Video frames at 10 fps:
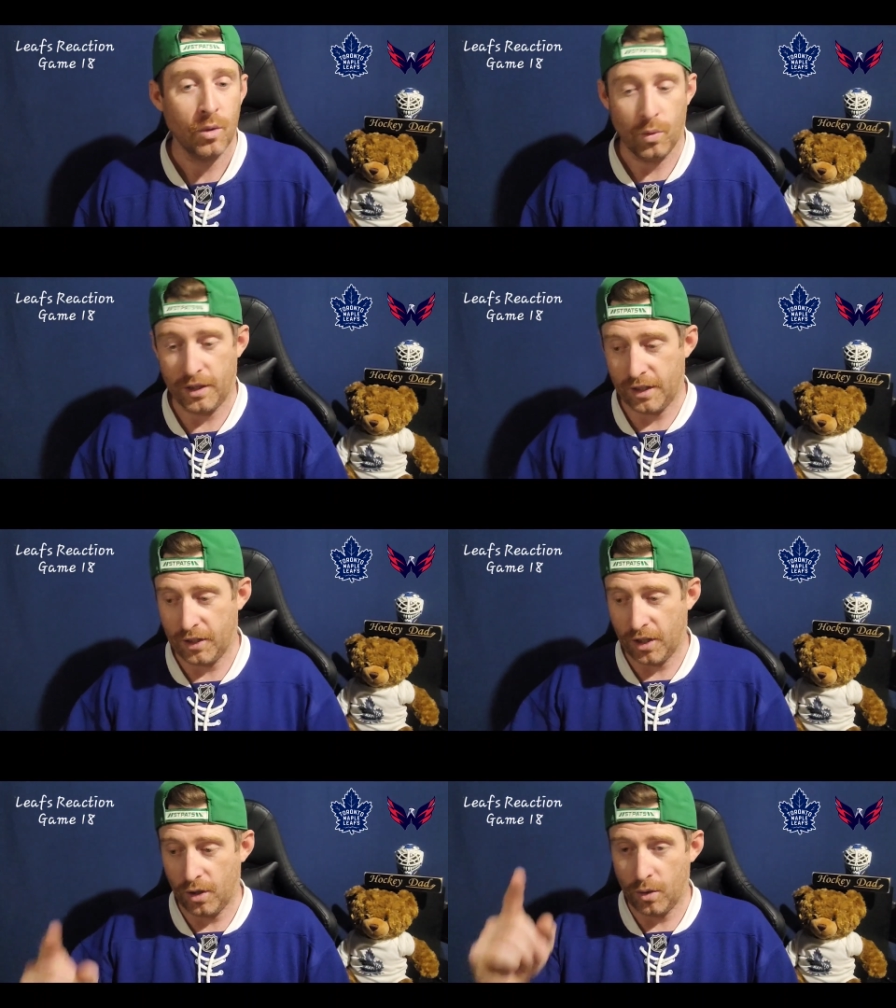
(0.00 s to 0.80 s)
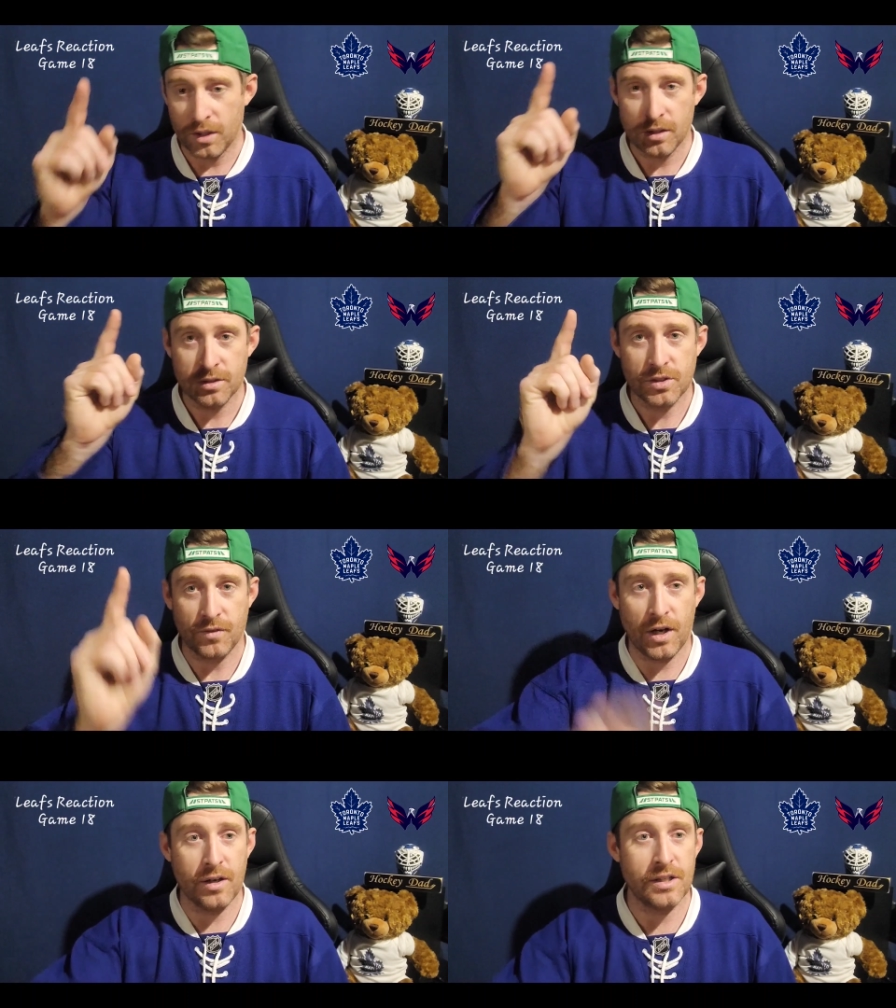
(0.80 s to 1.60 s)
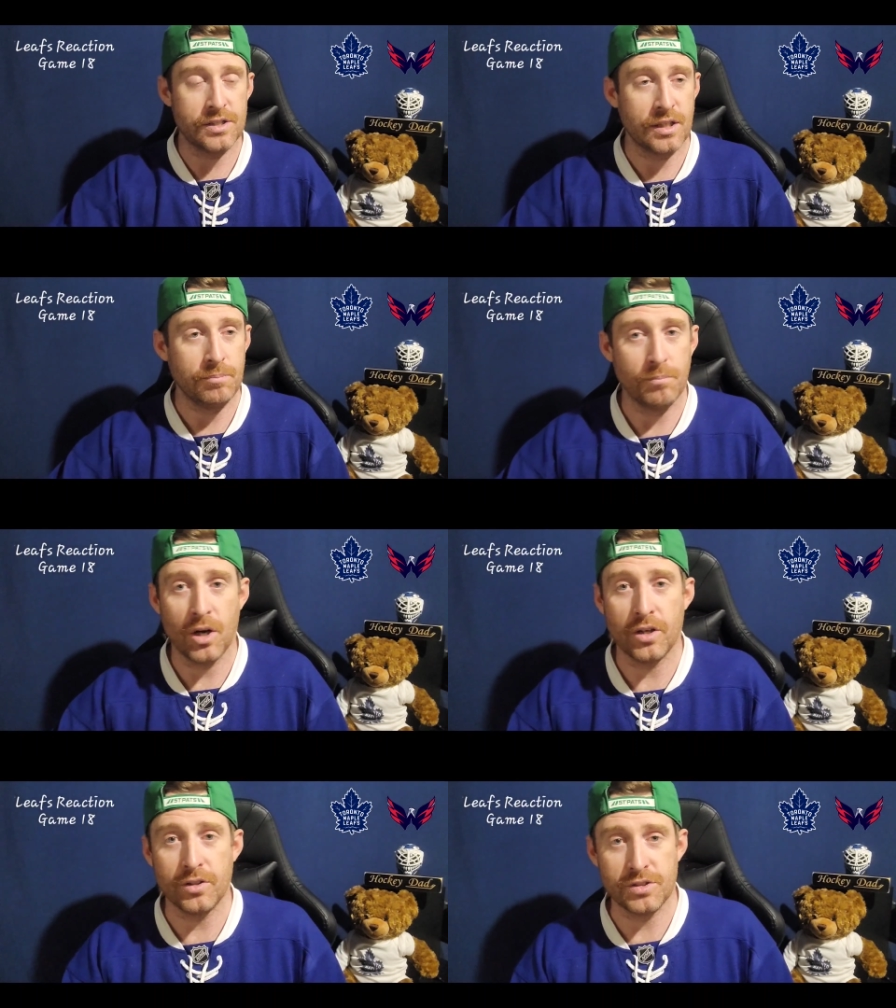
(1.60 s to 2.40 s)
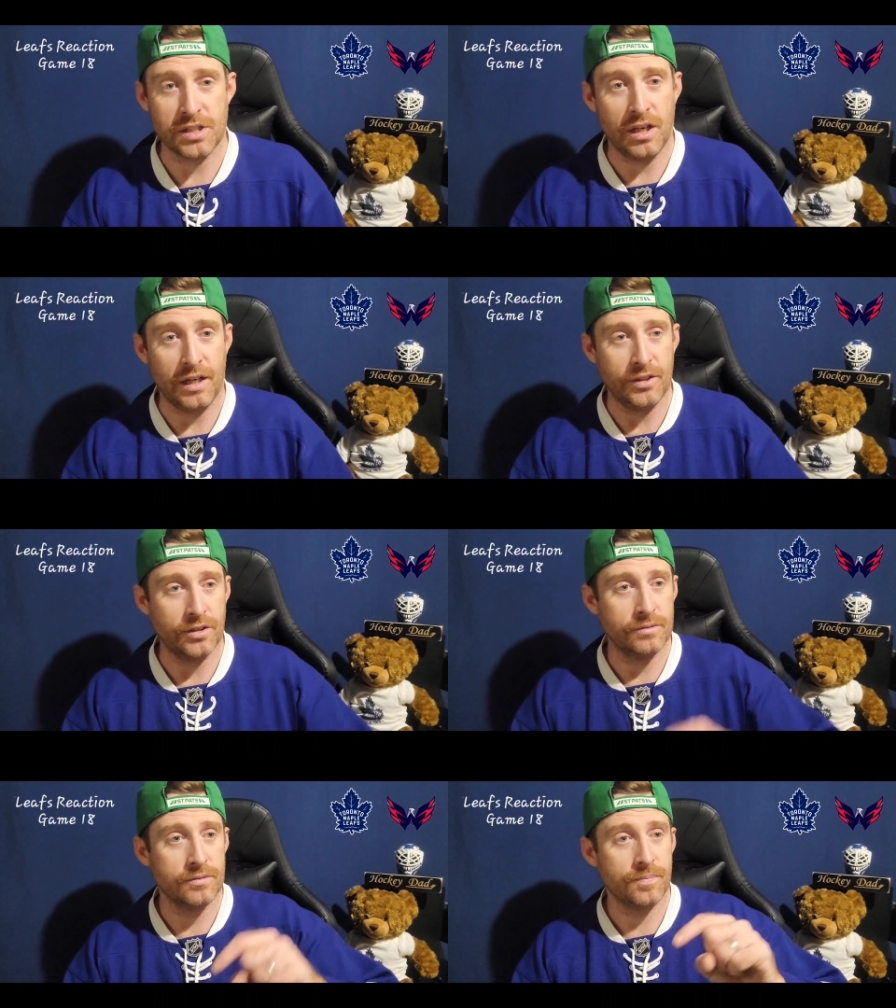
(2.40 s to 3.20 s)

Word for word: we're gonna go Tavares and Marner's line.